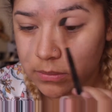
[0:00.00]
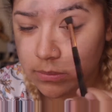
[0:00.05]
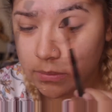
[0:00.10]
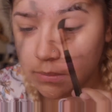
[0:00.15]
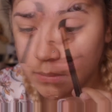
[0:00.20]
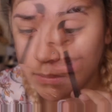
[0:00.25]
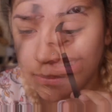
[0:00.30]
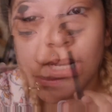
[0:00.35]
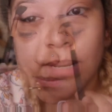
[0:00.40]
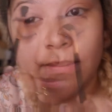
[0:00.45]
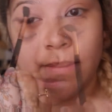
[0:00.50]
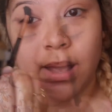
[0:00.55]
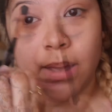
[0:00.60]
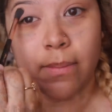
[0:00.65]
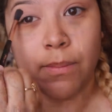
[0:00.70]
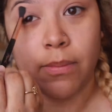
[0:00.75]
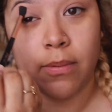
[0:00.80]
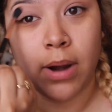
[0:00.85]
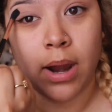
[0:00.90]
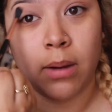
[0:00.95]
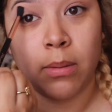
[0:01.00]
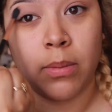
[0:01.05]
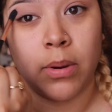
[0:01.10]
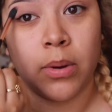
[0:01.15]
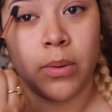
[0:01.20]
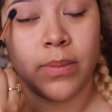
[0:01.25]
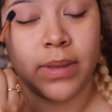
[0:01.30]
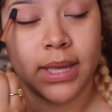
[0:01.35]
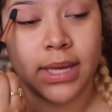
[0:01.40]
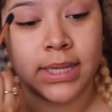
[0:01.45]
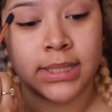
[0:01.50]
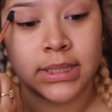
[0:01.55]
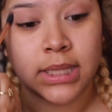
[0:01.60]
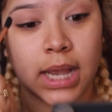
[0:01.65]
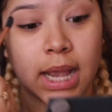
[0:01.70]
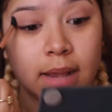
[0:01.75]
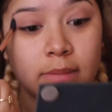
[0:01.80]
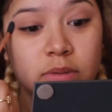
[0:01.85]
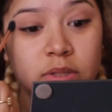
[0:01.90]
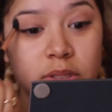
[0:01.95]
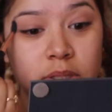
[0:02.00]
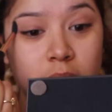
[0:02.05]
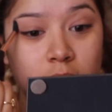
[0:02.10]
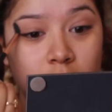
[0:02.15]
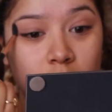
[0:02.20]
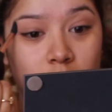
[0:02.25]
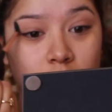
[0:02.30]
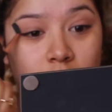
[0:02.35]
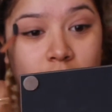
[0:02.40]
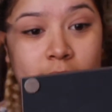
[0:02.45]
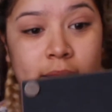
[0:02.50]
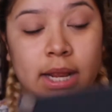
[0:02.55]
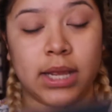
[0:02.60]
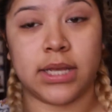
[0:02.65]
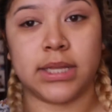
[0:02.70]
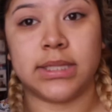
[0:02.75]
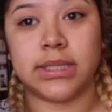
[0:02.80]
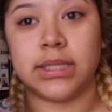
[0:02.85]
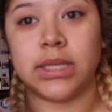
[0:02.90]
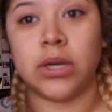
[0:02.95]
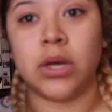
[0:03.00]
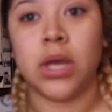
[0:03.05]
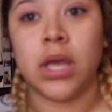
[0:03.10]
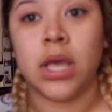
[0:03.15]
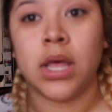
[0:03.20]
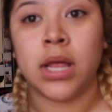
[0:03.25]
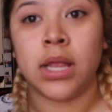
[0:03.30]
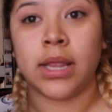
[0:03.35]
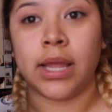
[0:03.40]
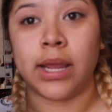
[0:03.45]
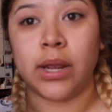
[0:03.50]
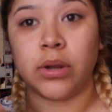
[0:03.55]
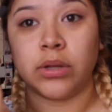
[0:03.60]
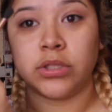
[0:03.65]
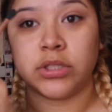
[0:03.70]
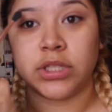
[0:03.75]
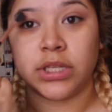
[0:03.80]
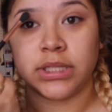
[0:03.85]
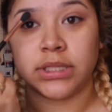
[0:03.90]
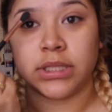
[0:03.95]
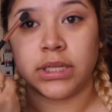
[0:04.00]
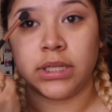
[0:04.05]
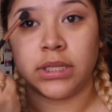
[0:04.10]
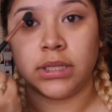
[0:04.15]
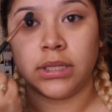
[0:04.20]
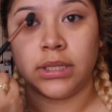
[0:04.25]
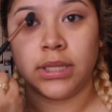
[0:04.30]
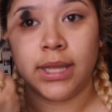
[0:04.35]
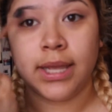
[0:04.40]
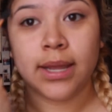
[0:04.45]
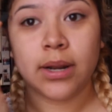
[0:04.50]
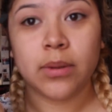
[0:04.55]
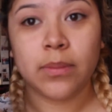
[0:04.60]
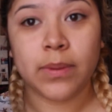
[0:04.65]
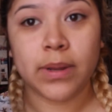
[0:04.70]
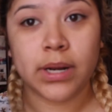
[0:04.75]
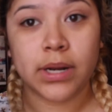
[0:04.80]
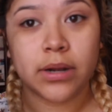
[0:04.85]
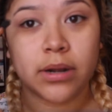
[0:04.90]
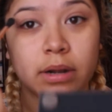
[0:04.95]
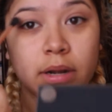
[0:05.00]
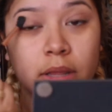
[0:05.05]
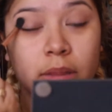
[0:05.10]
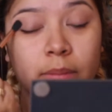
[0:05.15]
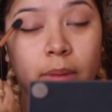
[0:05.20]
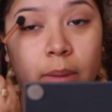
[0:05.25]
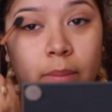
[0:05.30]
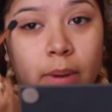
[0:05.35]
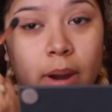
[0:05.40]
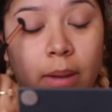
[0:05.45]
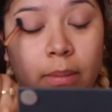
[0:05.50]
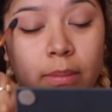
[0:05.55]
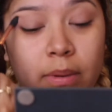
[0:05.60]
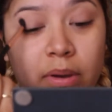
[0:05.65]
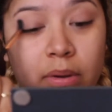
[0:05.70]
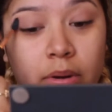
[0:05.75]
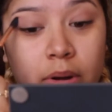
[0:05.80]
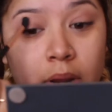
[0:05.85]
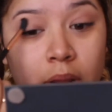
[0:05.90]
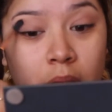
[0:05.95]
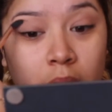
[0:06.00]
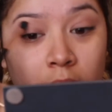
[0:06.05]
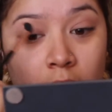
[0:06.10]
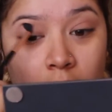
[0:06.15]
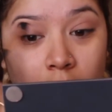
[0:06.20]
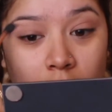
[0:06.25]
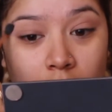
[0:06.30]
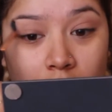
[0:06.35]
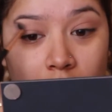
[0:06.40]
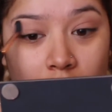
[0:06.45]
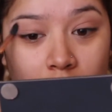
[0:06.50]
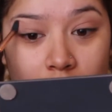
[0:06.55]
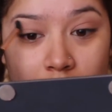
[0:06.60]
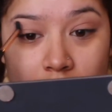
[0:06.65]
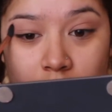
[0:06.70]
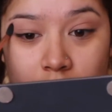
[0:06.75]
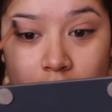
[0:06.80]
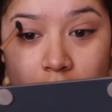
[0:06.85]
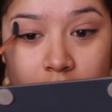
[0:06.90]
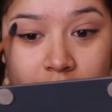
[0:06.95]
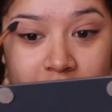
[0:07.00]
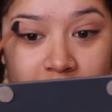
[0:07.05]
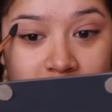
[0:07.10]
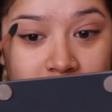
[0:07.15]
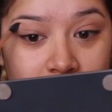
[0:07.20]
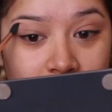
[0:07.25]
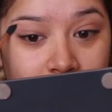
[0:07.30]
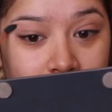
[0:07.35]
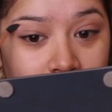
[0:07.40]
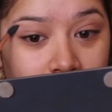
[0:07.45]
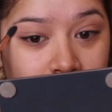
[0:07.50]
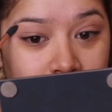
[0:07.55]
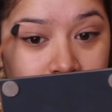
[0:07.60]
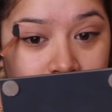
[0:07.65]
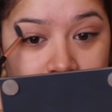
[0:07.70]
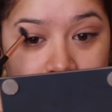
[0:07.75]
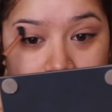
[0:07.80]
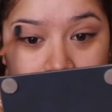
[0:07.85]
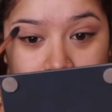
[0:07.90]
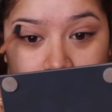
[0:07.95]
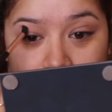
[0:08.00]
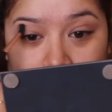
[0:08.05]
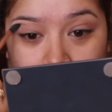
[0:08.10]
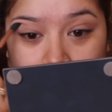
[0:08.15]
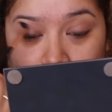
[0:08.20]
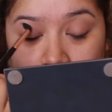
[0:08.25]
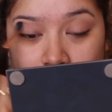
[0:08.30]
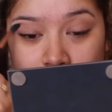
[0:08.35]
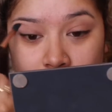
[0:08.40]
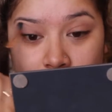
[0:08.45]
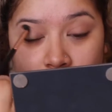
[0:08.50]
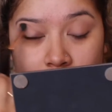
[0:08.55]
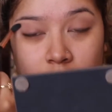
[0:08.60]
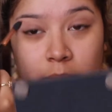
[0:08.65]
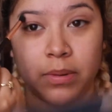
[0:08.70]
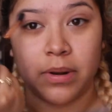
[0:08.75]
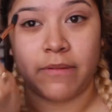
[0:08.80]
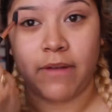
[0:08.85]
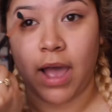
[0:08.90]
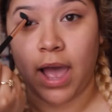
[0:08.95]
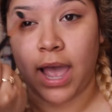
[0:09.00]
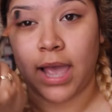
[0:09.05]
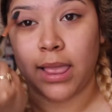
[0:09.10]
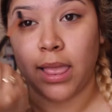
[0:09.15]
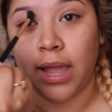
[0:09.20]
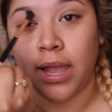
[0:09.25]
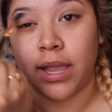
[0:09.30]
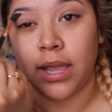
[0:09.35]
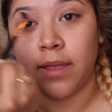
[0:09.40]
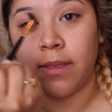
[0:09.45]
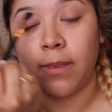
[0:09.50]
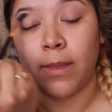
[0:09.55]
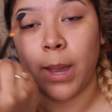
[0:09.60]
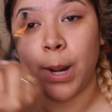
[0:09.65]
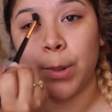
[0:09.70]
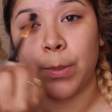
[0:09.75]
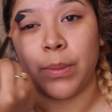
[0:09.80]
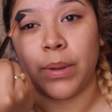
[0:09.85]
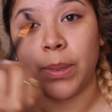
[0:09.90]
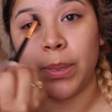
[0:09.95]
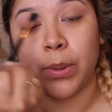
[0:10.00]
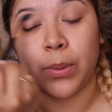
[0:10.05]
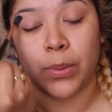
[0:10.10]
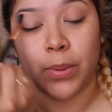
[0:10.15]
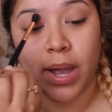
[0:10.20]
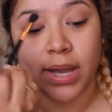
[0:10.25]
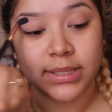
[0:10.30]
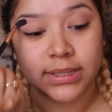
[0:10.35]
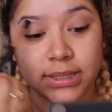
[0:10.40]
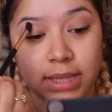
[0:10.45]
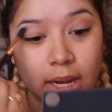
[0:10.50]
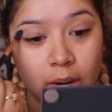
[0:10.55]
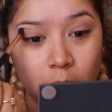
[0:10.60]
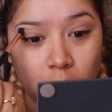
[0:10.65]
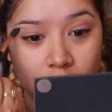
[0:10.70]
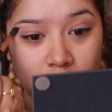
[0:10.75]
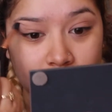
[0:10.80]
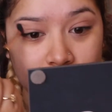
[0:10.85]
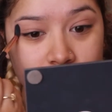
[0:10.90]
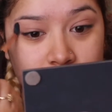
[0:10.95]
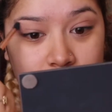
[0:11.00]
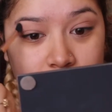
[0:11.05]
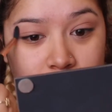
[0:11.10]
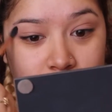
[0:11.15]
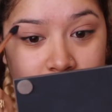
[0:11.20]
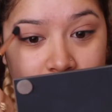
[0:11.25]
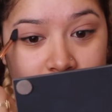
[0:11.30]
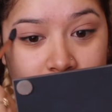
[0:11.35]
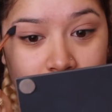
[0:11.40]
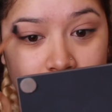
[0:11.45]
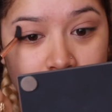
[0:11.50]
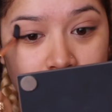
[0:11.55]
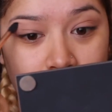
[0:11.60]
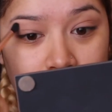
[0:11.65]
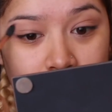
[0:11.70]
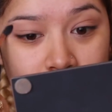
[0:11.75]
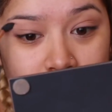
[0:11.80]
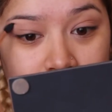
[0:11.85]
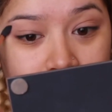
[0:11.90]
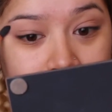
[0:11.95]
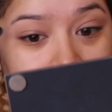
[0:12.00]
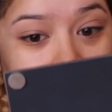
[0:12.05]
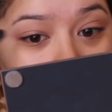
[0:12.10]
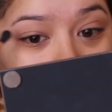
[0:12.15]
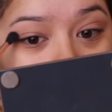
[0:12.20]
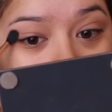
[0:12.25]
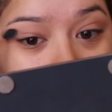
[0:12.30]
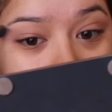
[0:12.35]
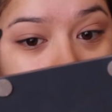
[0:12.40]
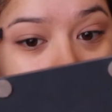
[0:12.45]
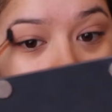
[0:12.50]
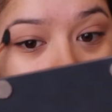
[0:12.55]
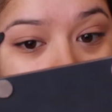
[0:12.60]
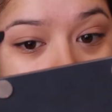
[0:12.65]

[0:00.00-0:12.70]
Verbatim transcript: up to my brow bone, because I'm just gonna go ahead and conceal like just a little bit underneath my brow bone and everything else, and put a little bit of highlight in there, but the rest I want it to blend in beautifully with